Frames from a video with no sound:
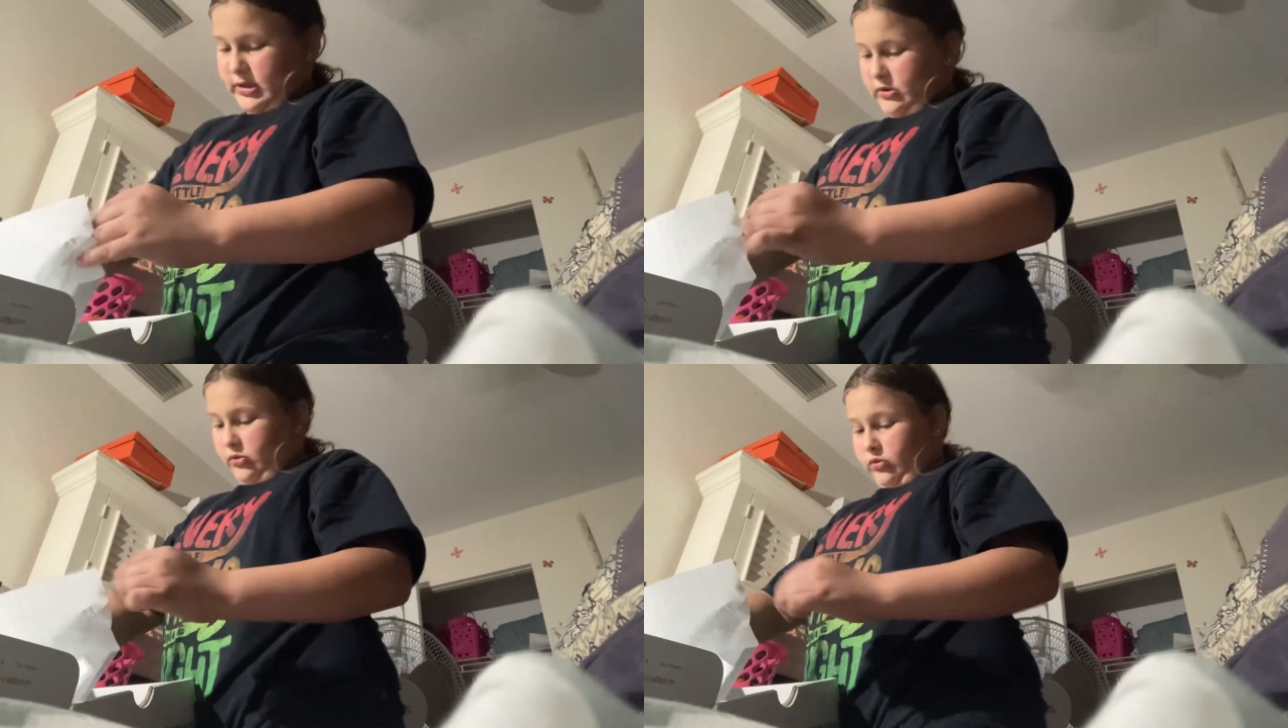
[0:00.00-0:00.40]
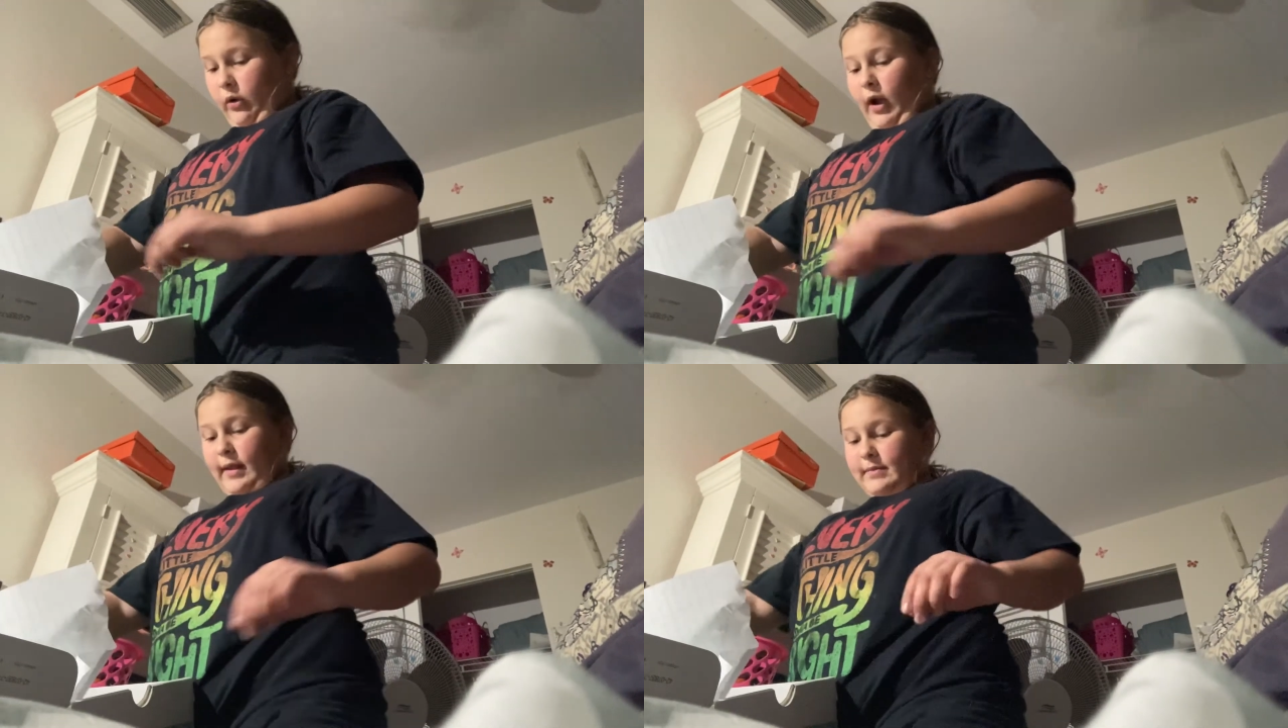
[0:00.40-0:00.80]
like,
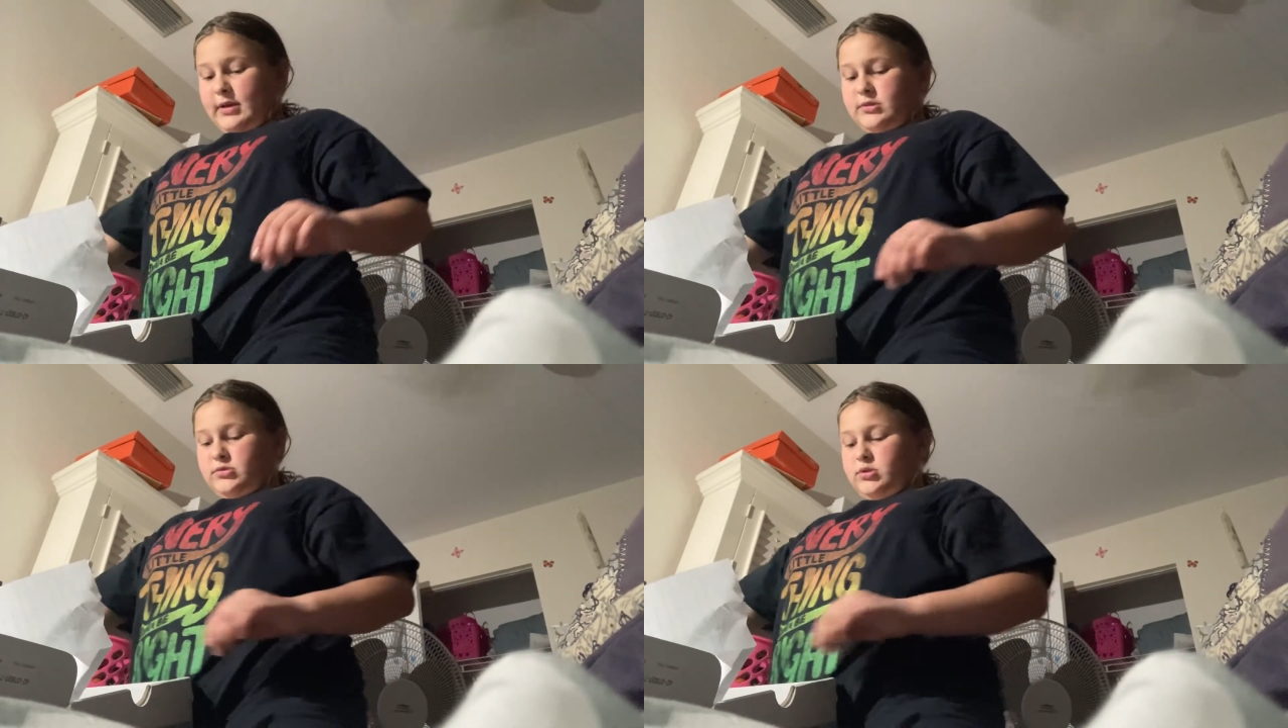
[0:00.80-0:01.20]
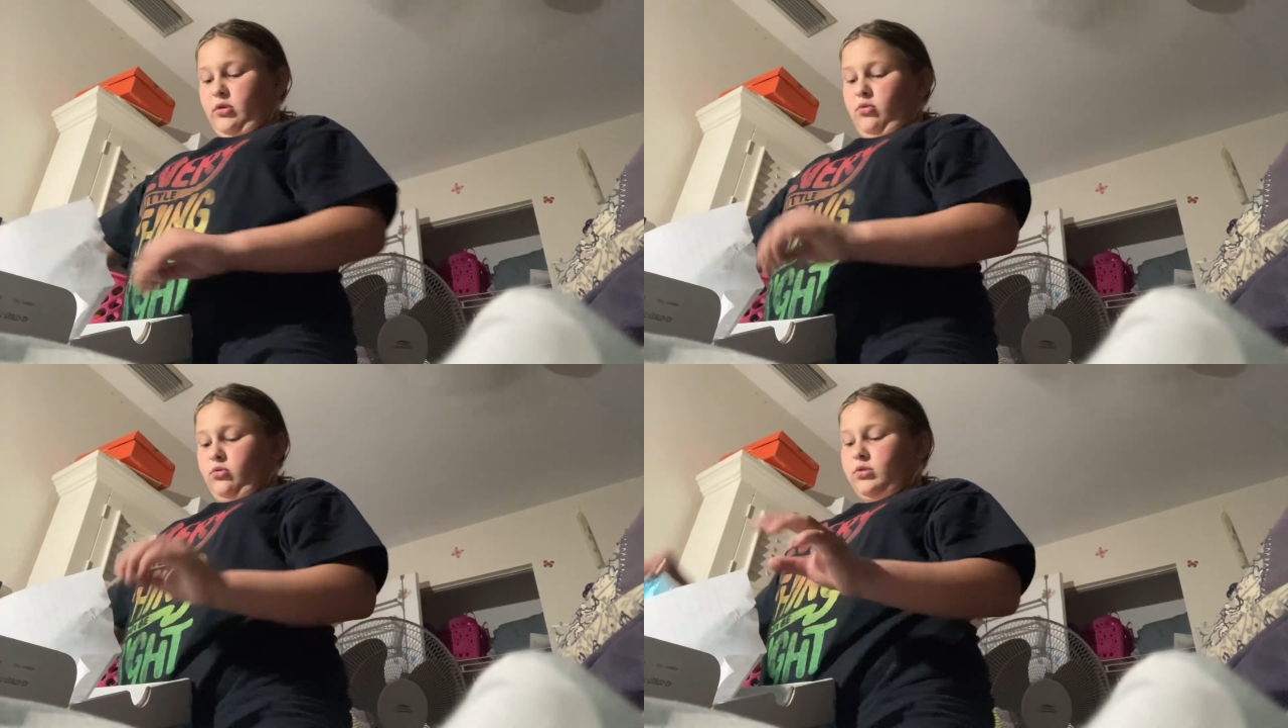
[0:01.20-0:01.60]
cried because it was so
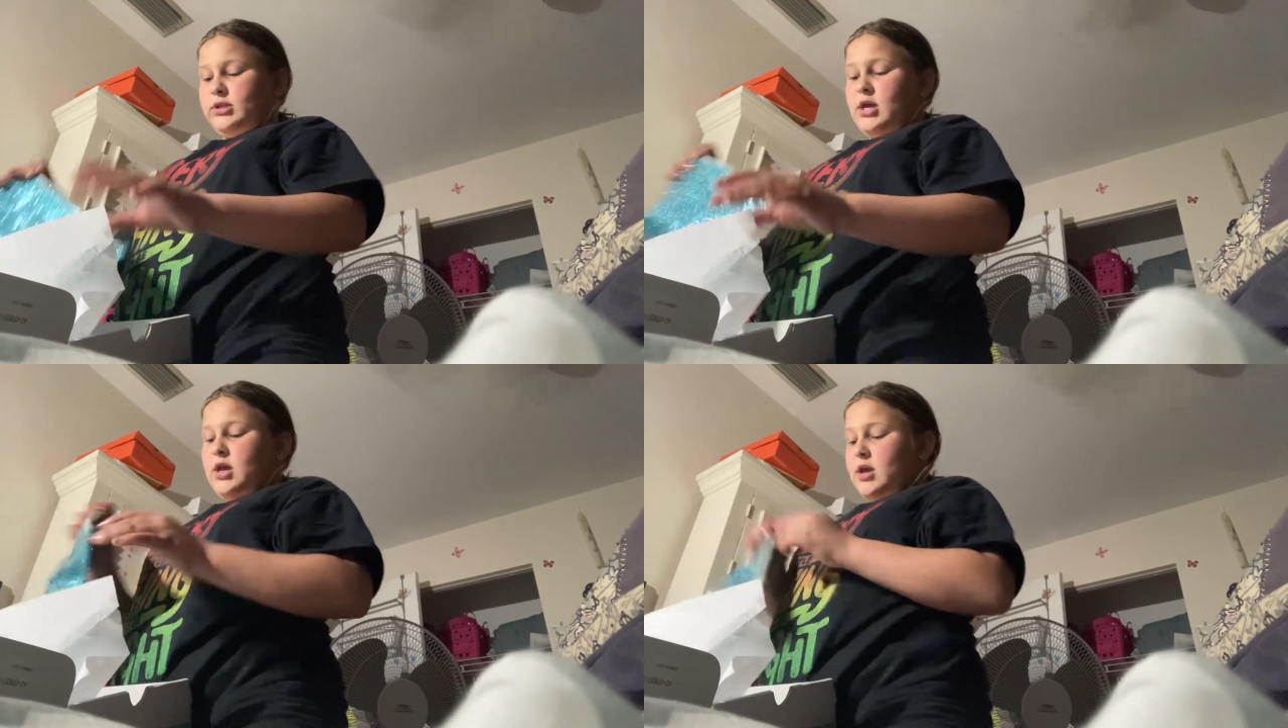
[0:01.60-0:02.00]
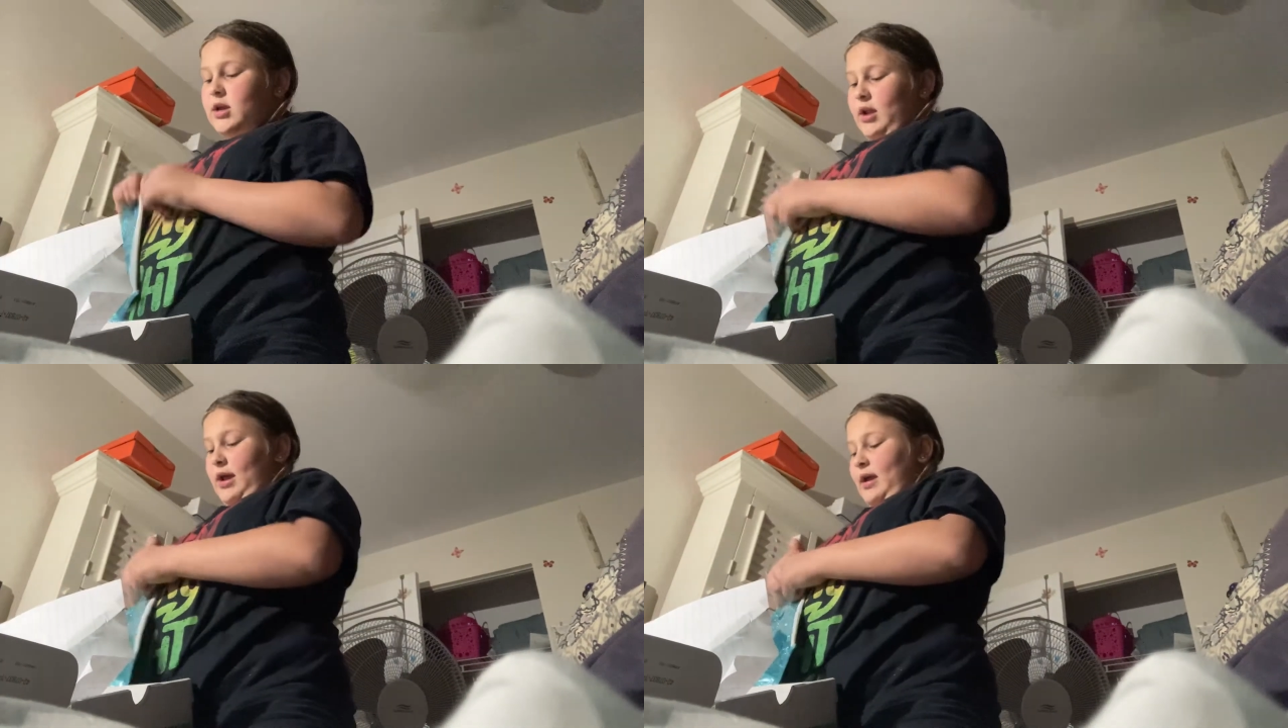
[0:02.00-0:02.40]
cold.
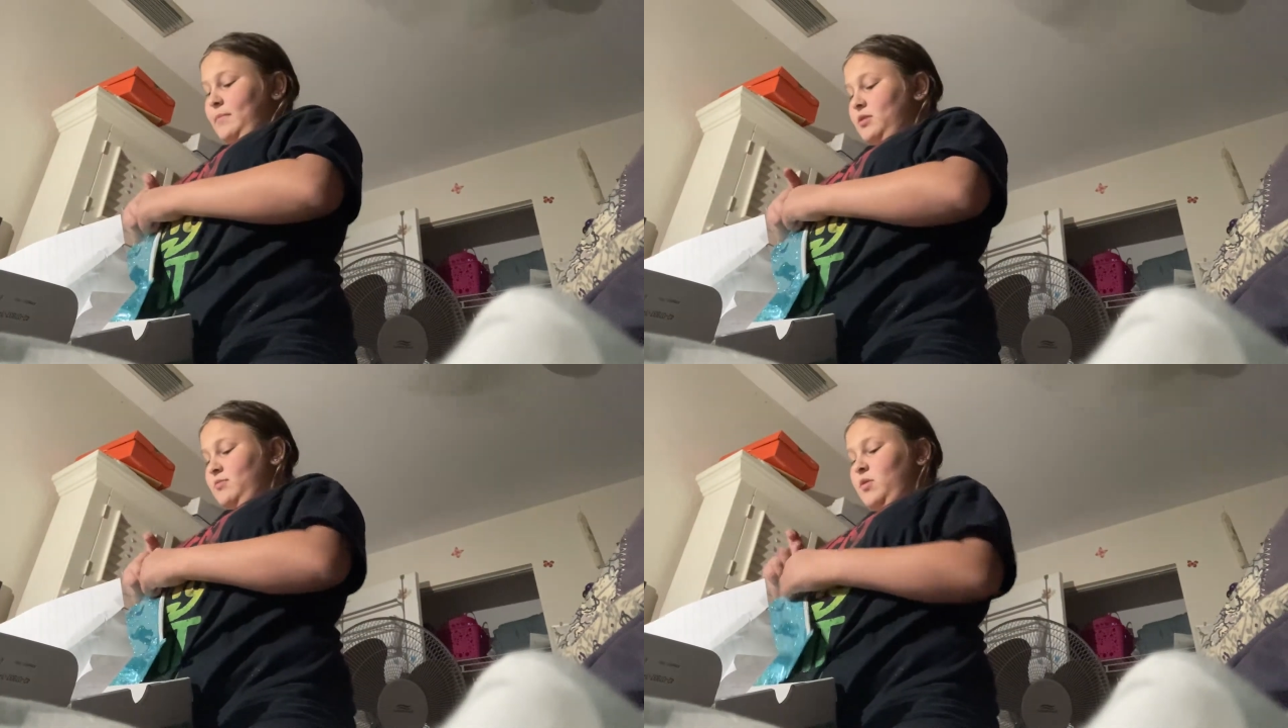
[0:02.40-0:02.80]
And I happened to be